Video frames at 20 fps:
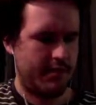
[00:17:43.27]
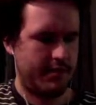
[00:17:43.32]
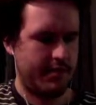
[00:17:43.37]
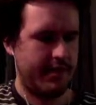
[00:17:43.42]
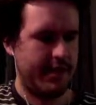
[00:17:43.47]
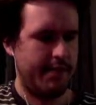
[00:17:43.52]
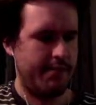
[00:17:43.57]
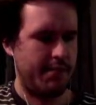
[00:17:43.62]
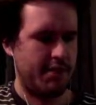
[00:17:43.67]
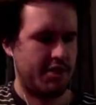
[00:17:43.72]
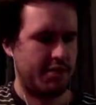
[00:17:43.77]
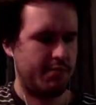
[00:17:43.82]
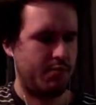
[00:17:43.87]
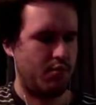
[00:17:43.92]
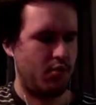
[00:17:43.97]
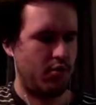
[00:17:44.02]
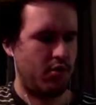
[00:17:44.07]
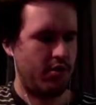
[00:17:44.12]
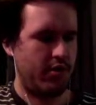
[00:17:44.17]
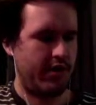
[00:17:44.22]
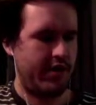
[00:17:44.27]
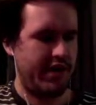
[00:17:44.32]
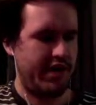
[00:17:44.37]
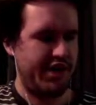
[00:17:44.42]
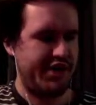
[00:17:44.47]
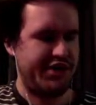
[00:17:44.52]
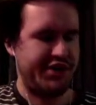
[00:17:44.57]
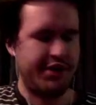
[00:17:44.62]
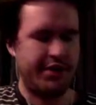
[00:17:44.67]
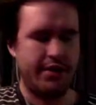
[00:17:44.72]
yeah, much more
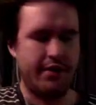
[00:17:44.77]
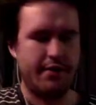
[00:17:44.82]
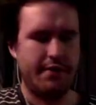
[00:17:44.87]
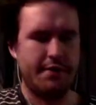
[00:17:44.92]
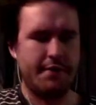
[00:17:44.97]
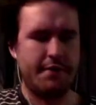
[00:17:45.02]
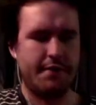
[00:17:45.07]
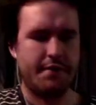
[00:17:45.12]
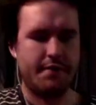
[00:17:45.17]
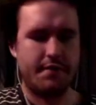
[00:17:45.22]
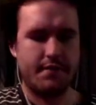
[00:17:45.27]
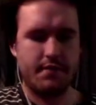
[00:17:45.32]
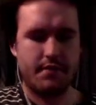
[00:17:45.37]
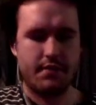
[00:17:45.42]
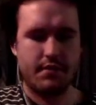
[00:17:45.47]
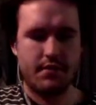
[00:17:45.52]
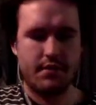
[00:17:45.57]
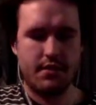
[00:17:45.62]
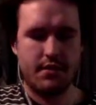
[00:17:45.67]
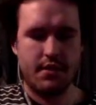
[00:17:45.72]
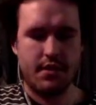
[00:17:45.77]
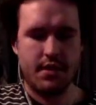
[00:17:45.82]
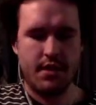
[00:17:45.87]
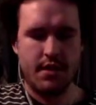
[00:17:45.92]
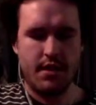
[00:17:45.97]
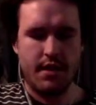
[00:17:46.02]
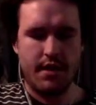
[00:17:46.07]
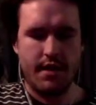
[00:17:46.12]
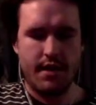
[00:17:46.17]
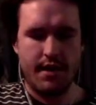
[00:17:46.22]
initiative.
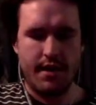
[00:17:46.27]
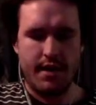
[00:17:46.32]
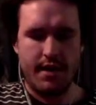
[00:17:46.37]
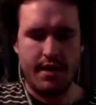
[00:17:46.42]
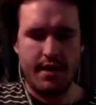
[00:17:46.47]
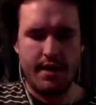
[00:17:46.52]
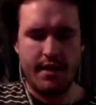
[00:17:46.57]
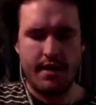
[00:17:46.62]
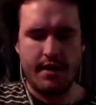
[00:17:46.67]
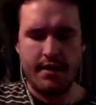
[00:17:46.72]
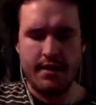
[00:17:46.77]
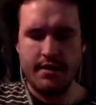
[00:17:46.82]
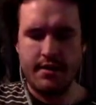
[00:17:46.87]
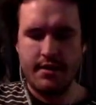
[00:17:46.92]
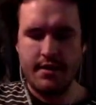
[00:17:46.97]
And